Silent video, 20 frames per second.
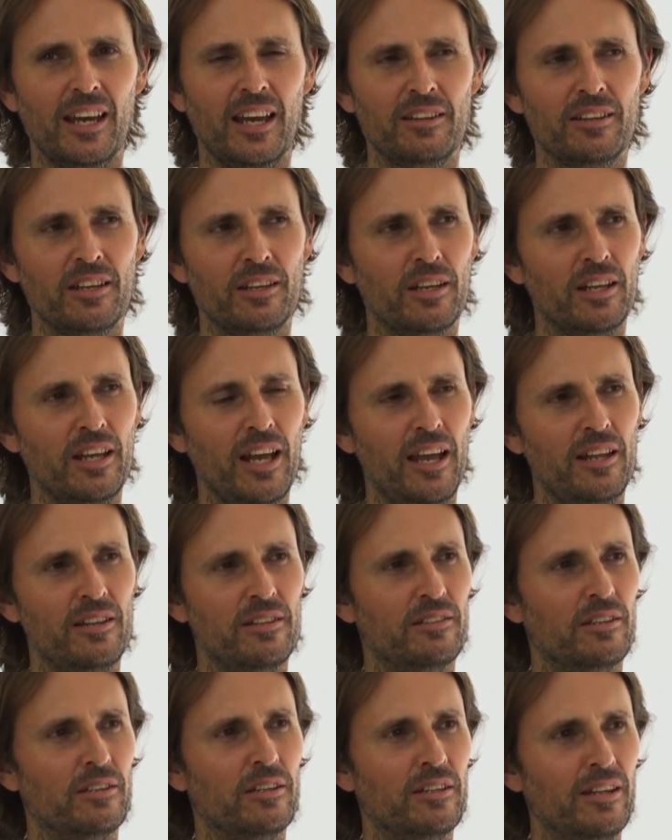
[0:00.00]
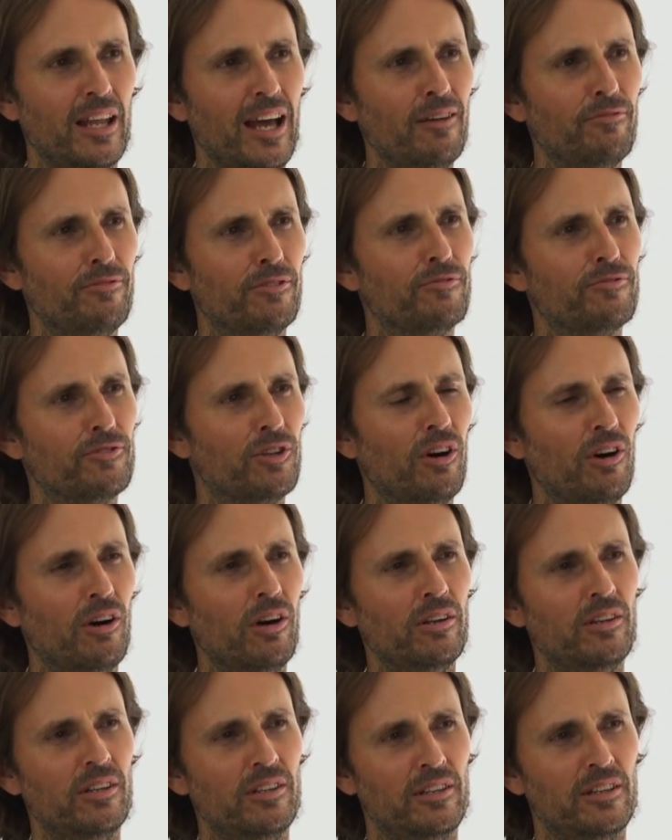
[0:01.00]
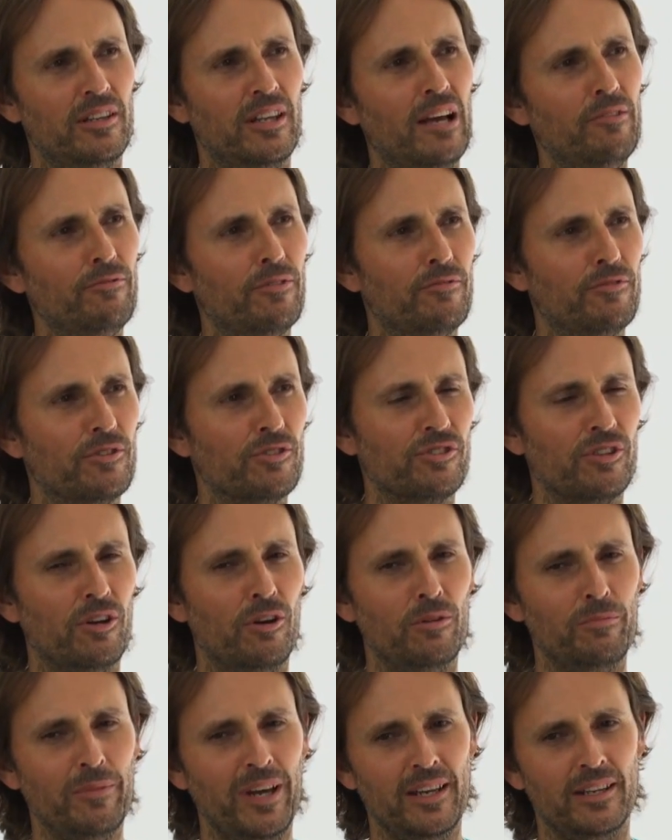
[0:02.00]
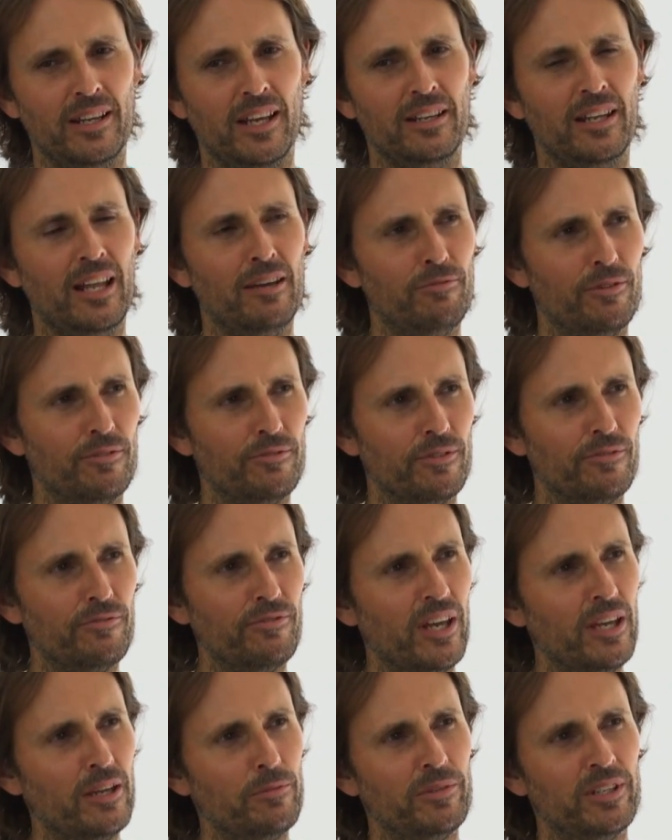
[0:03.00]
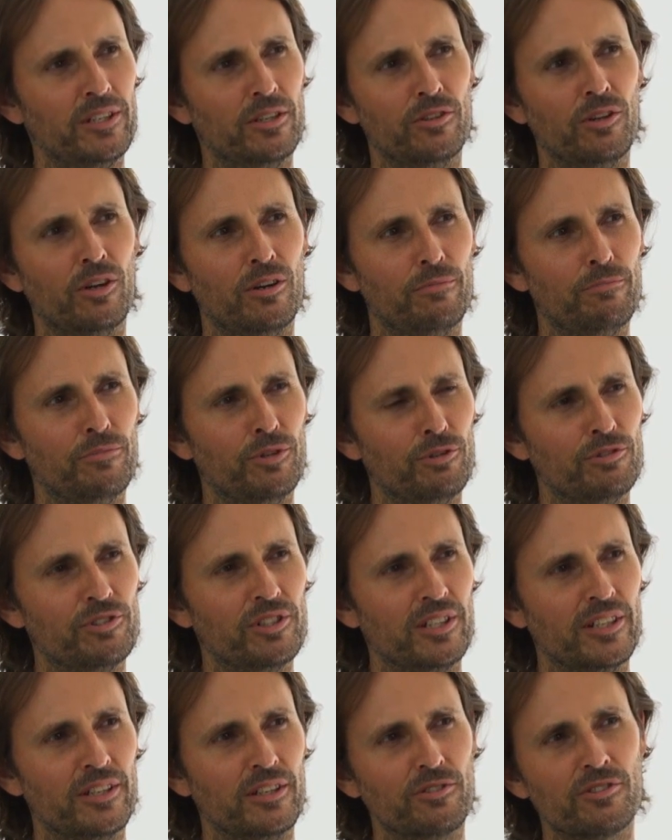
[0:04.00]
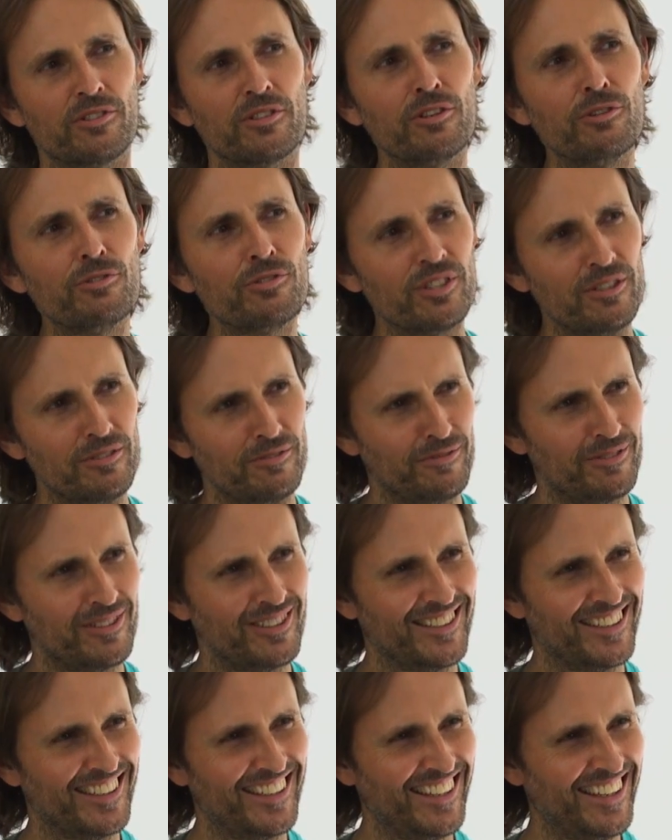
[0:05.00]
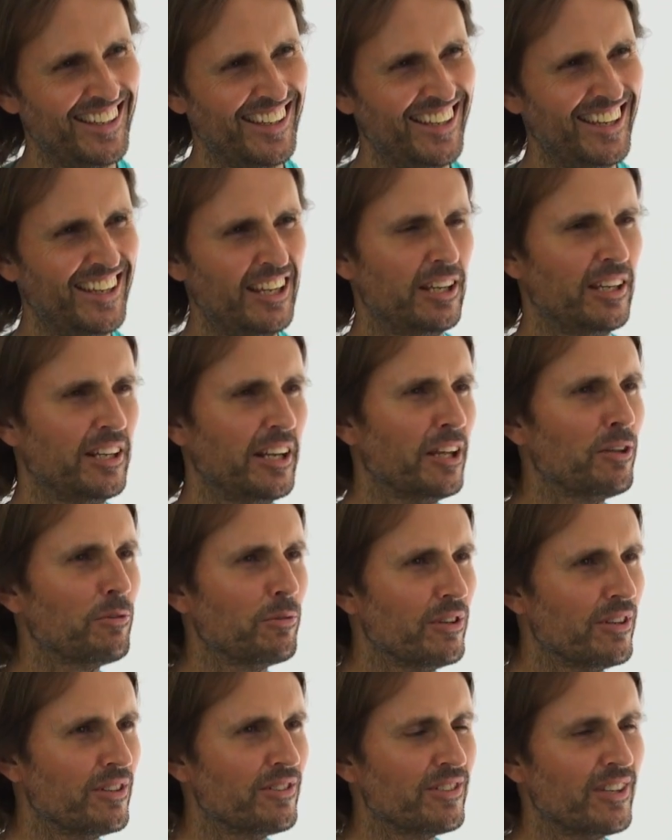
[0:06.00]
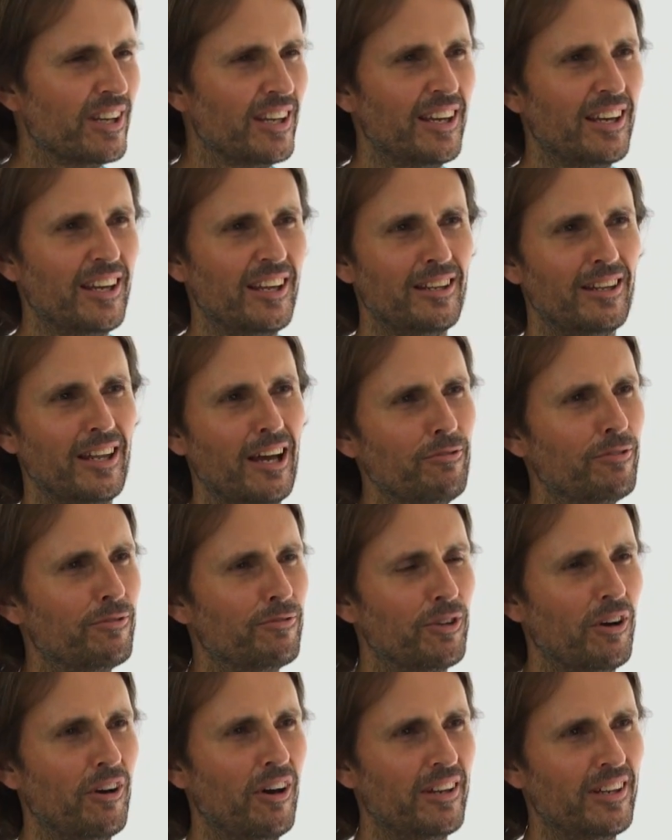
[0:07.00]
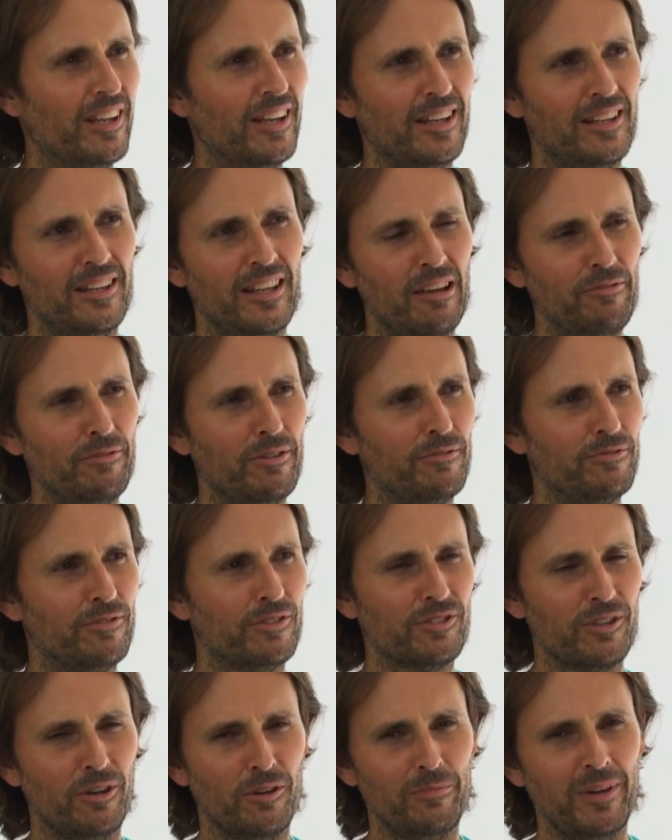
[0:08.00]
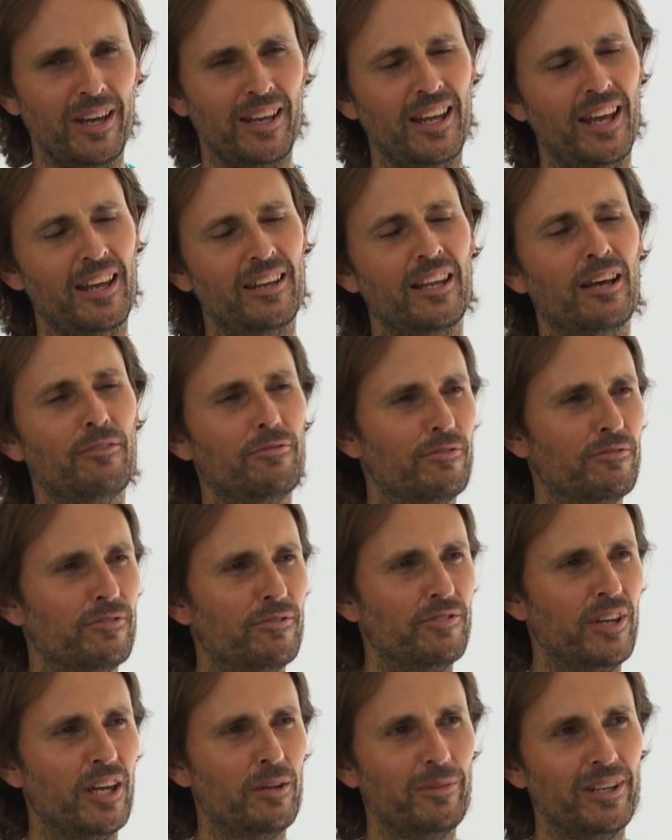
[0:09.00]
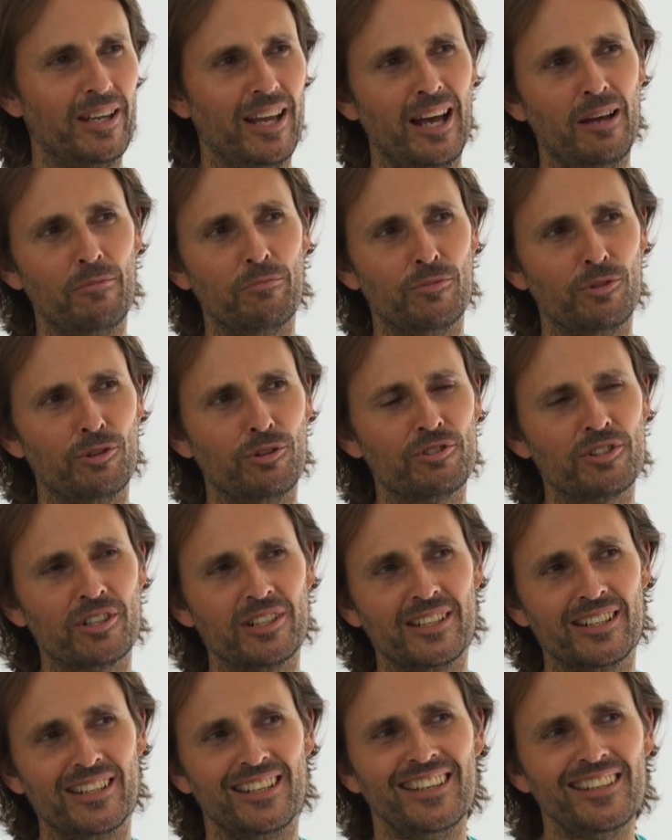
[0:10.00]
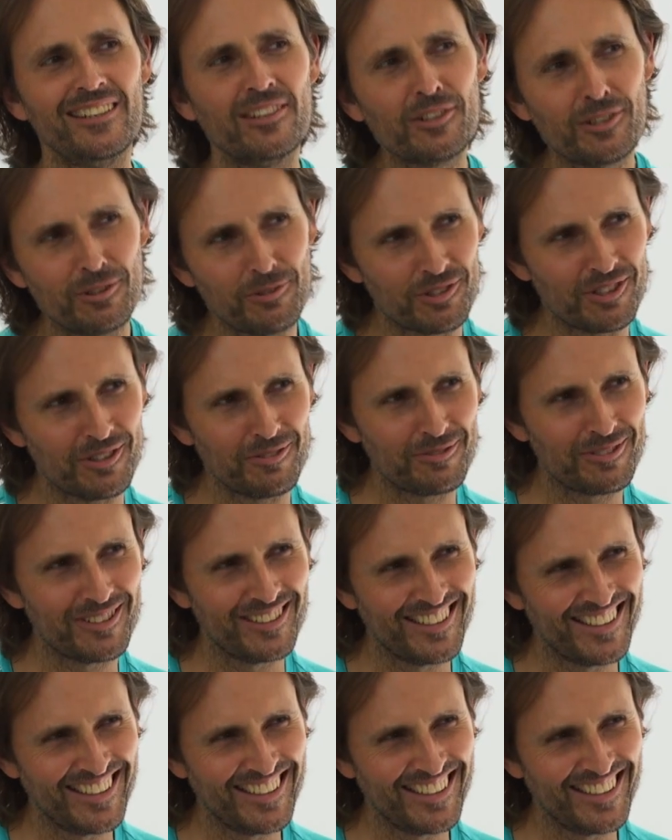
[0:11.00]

and, the, and love of God, love of your soulmate, and love of your family are not mutually exclusive. In other words, love of God, love of your soulmate, and love of your family are mutually inclusive.